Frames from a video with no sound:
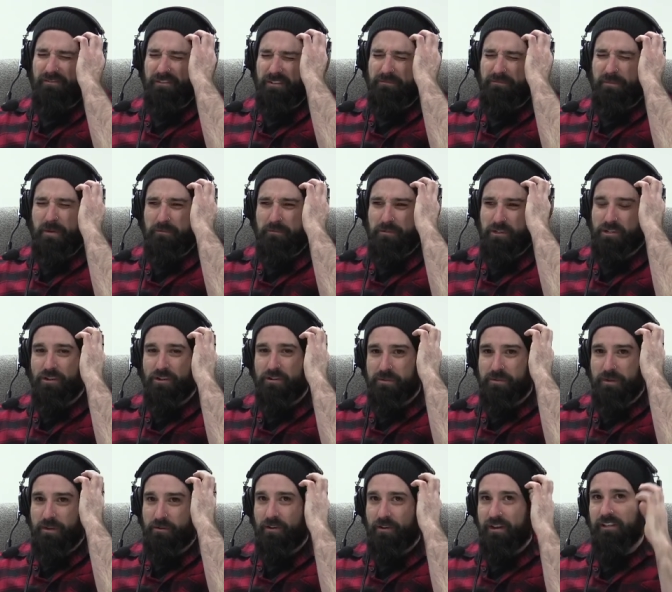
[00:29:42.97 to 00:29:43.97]
if memory serves me
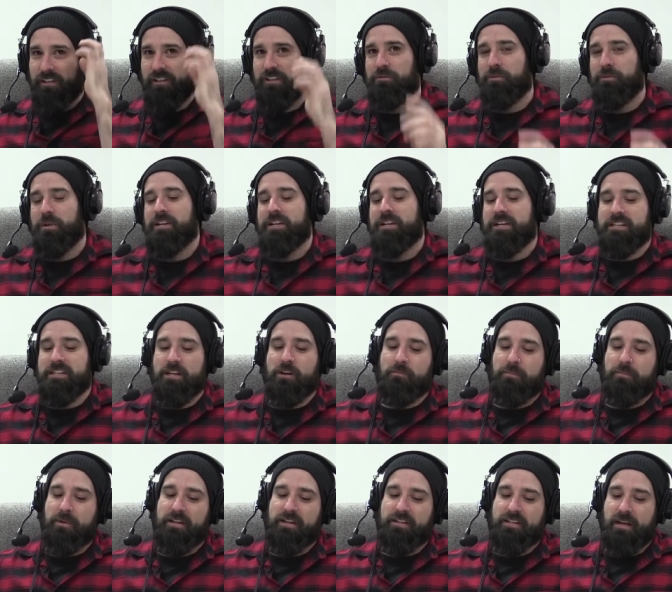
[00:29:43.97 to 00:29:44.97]
correctly, is when Dusty got
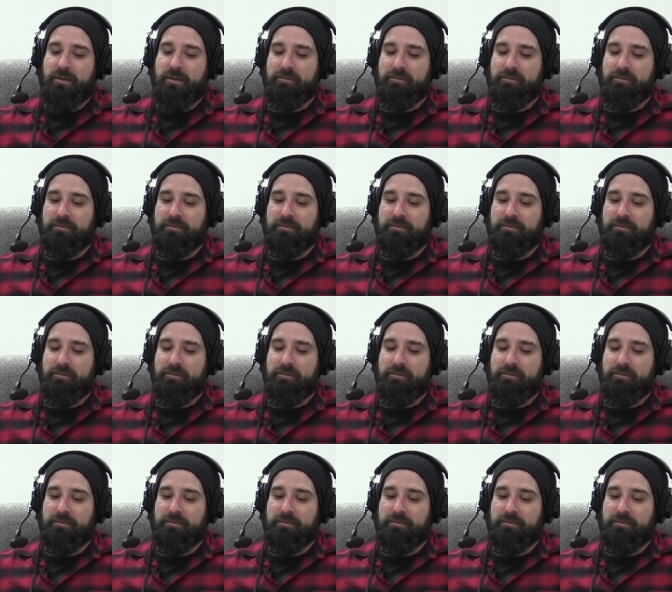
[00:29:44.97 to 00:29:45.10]
picked up.